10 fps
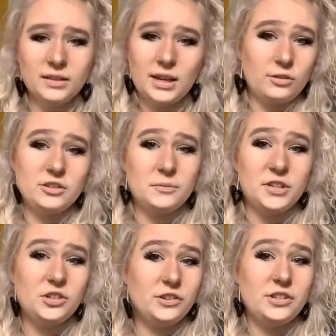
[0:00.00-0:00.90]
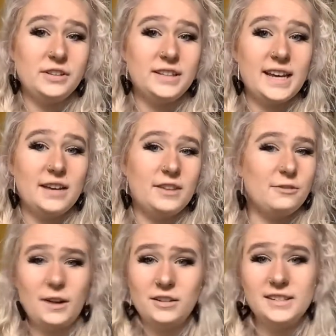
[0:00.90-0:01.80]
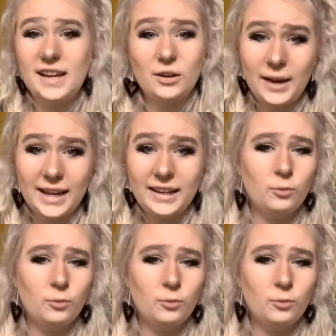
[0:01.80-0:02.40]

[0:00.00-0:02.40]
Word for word: They would also be shocked during the day if they failed to stay awake.